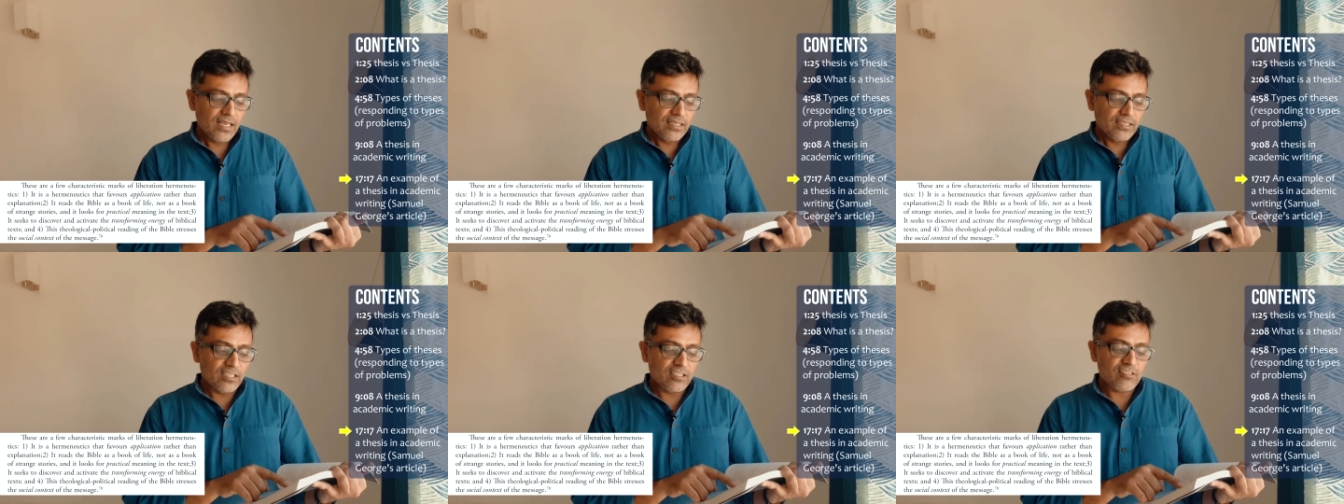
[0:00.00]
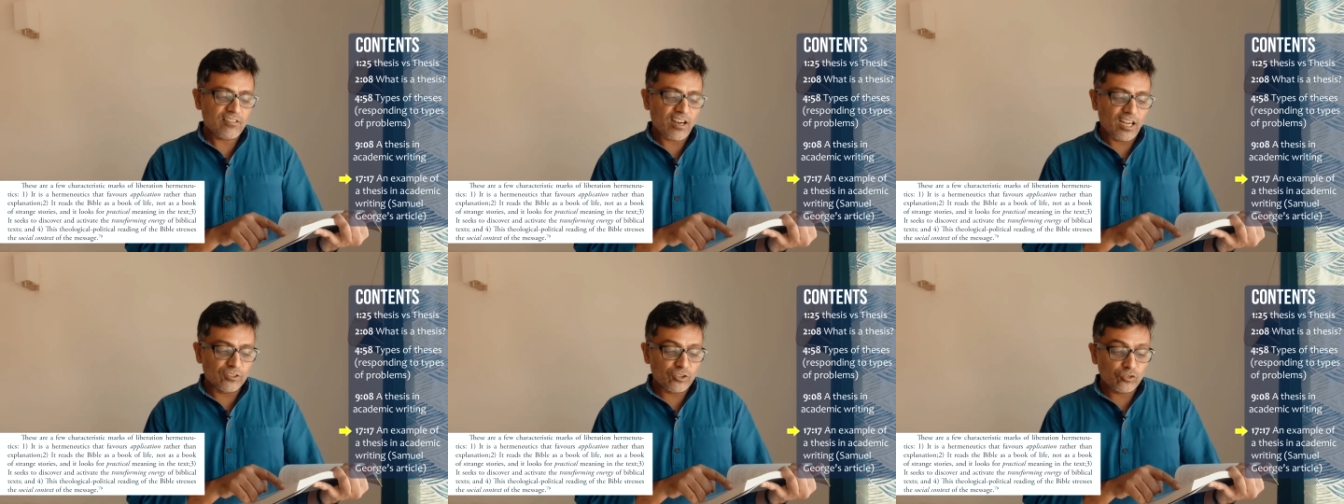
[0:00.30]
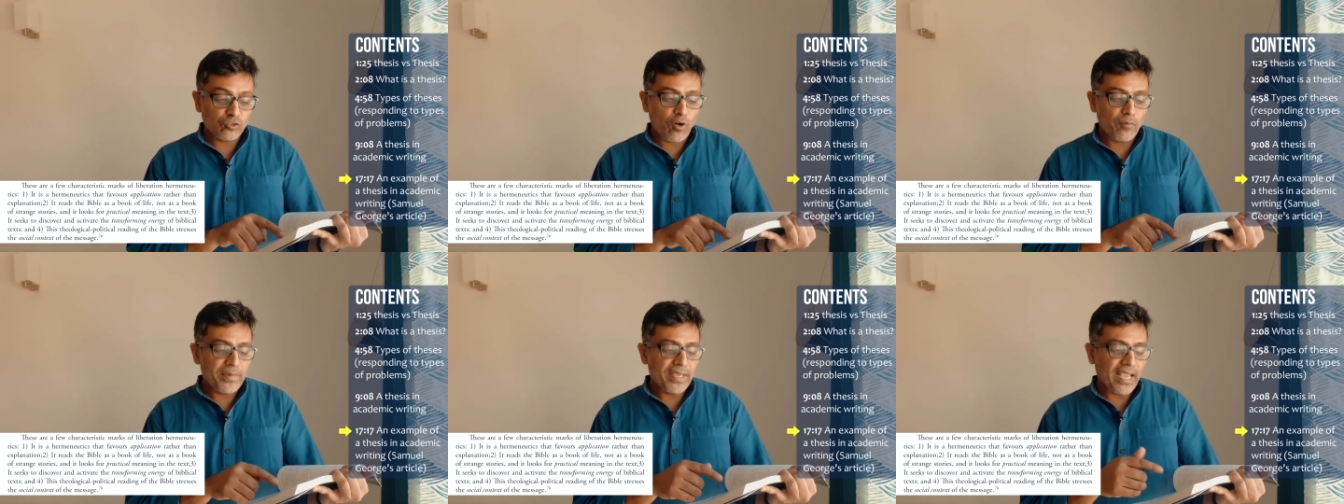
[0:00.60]
the
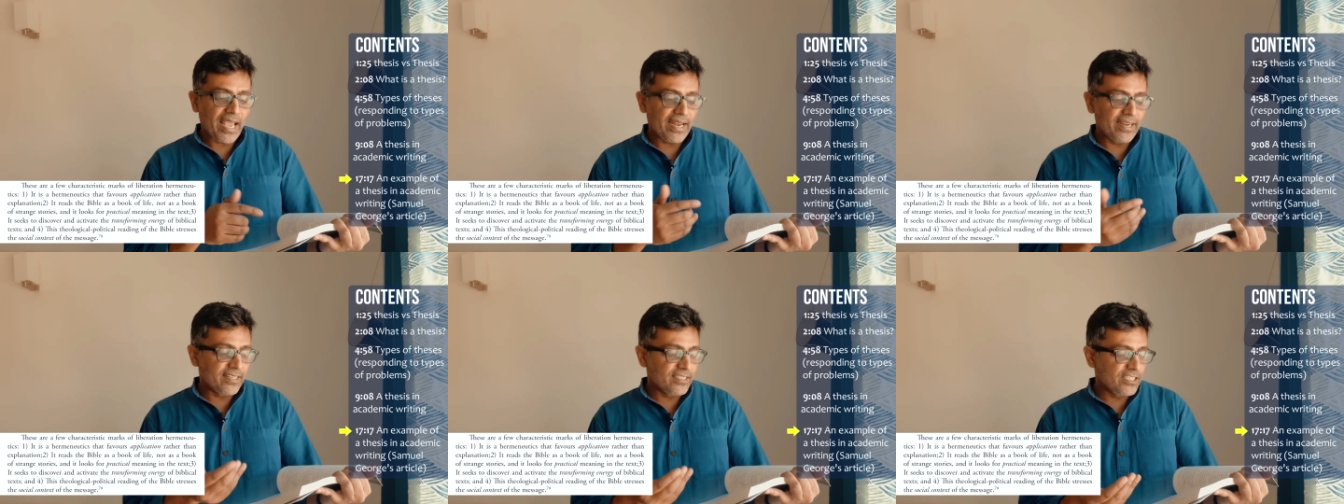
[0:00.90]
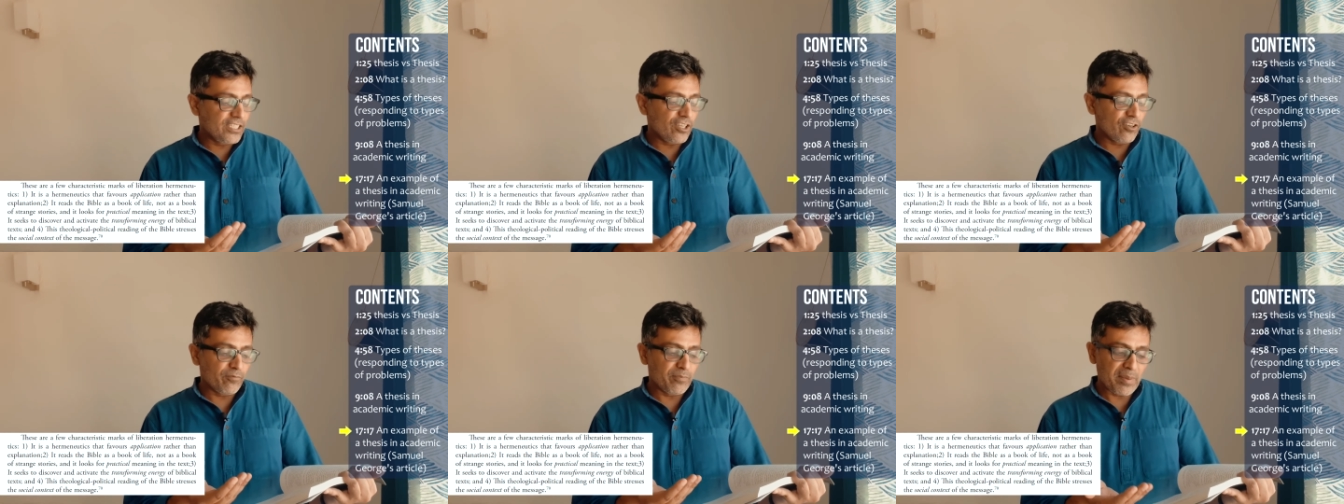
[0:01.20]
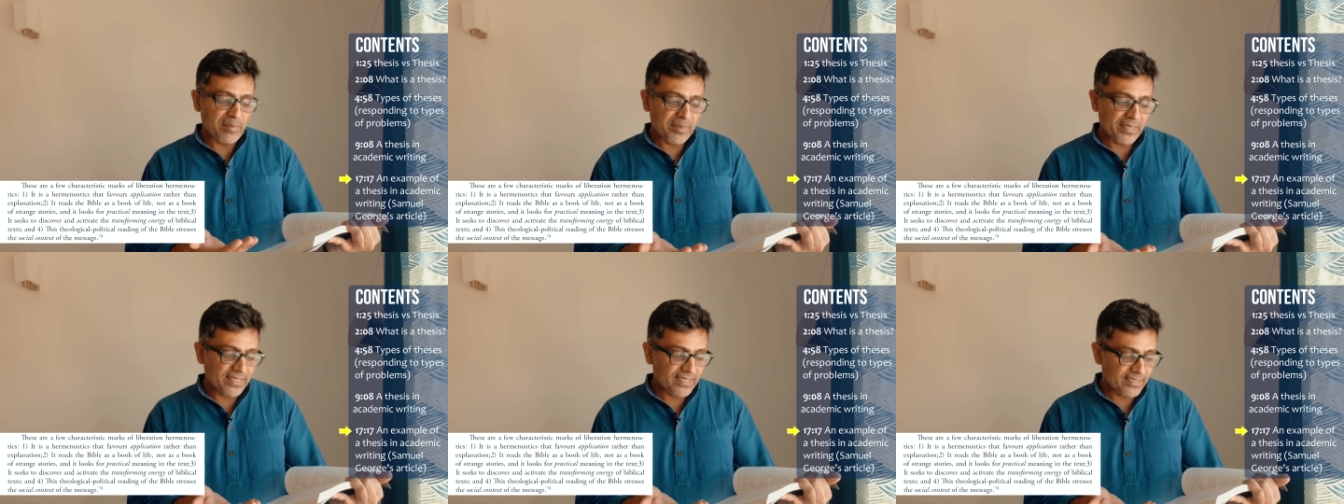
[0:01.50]
transforming energy of
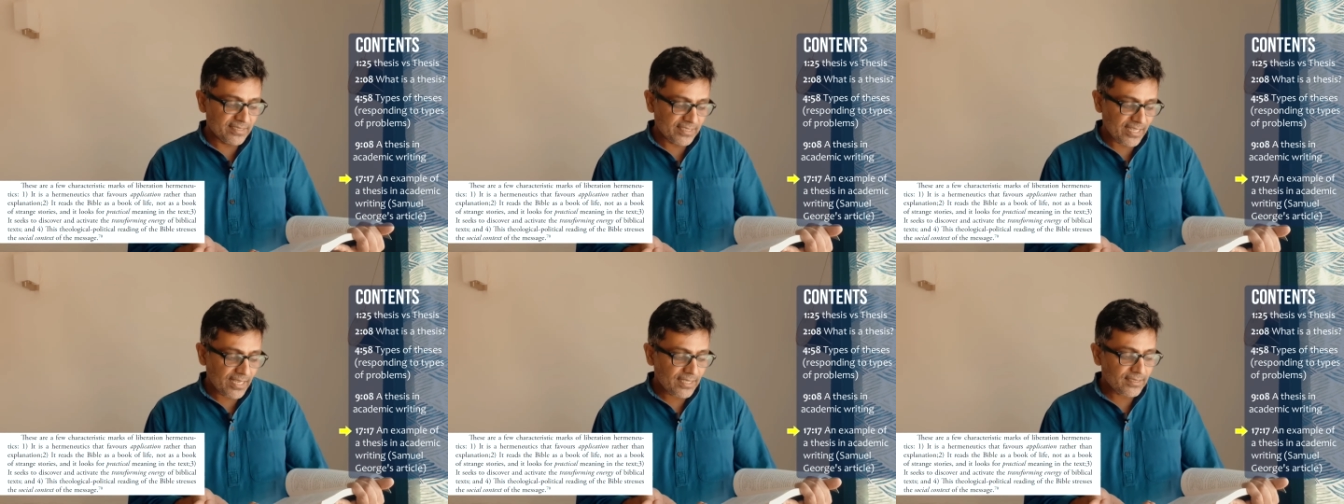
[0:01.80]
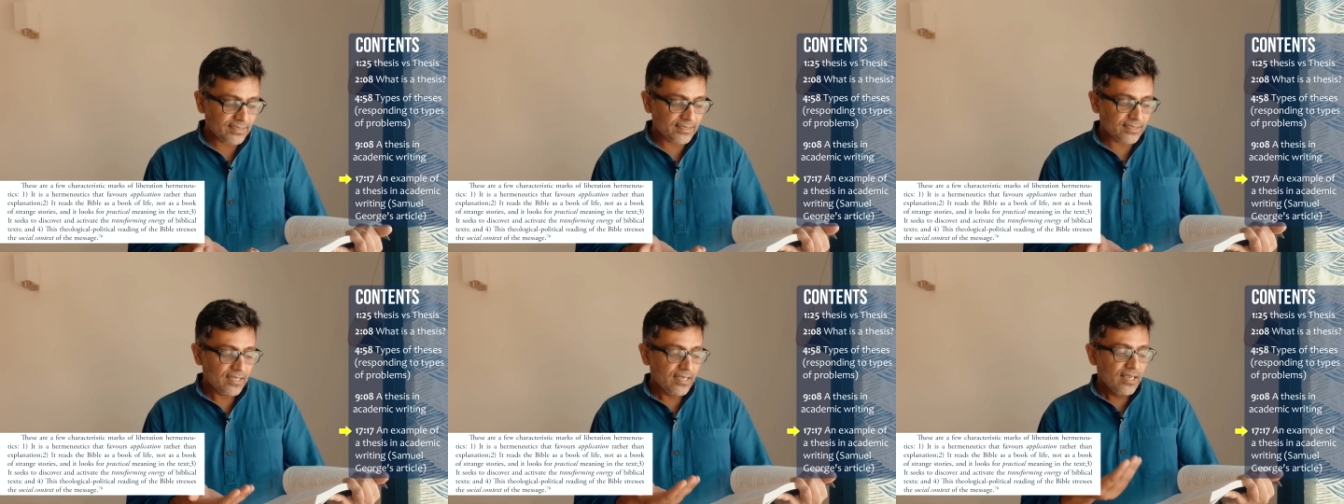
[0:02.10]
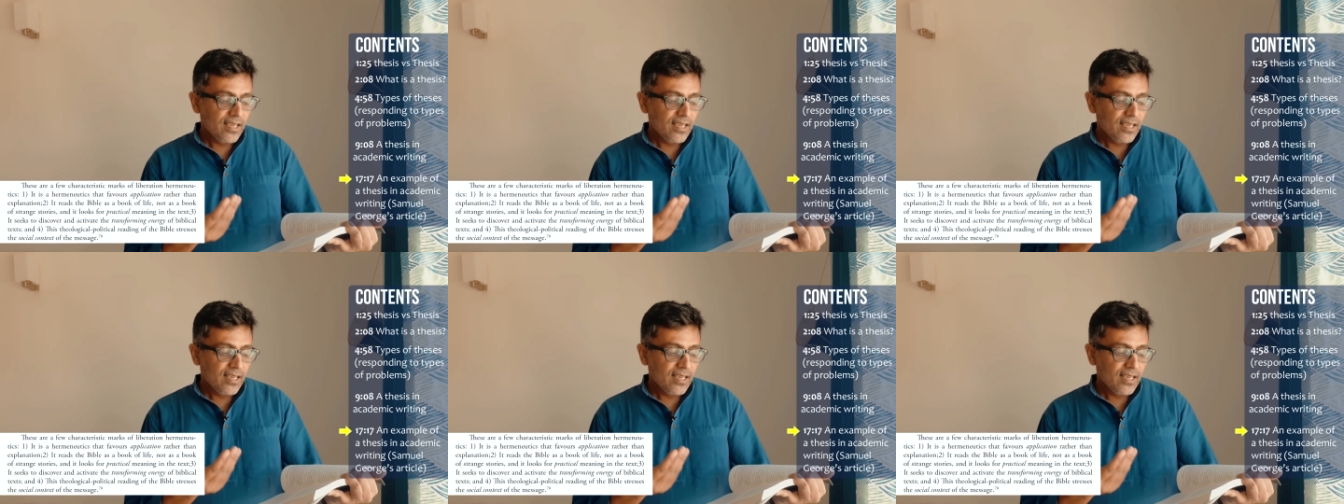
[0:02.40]
biblical texts